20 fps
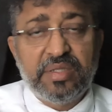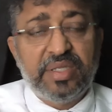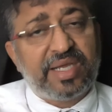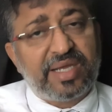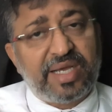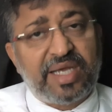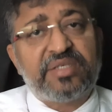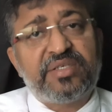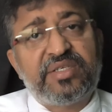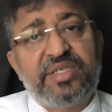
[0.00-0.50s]

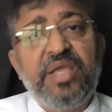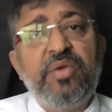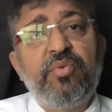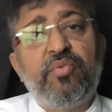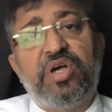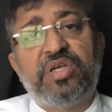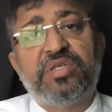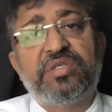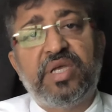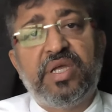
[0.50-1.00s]
the
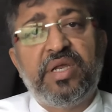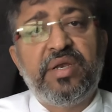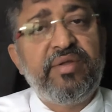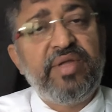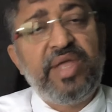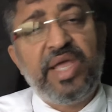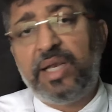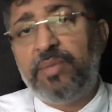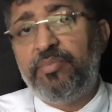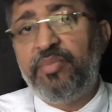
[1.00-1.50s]
casting was a
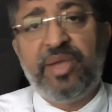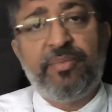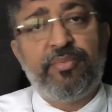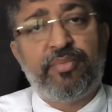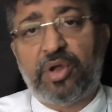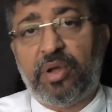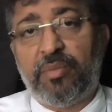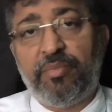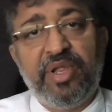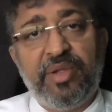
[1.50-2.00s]
real
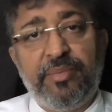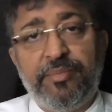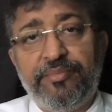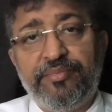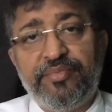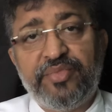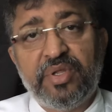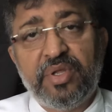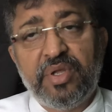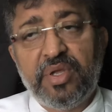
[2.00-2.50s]
big
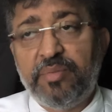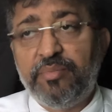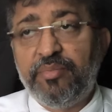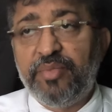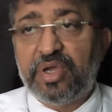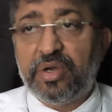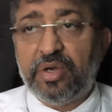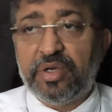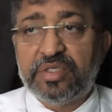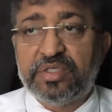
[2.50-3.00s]
problem
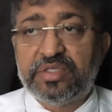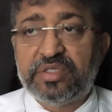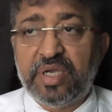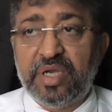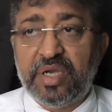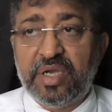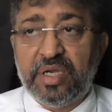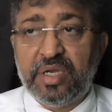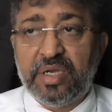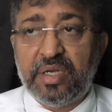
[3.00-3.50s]
because
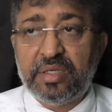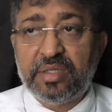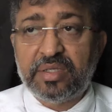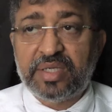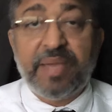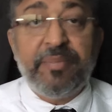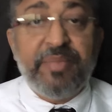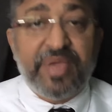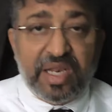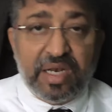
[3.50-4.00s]

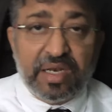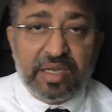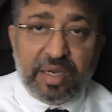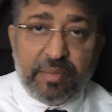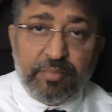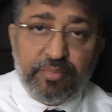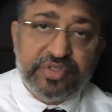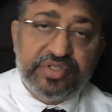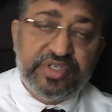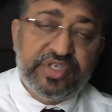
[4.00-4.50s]
chemical
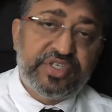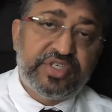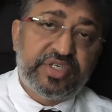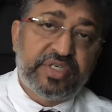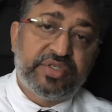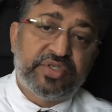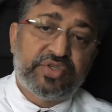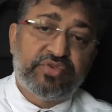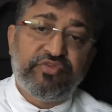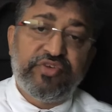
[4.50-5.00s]

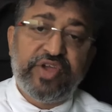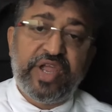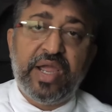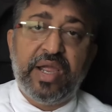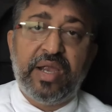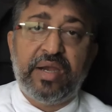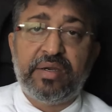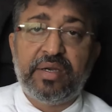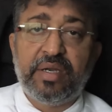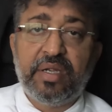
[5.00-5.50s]
compositions
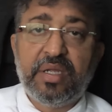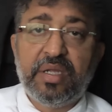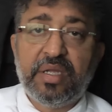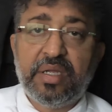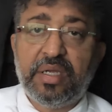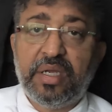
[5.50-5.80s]
were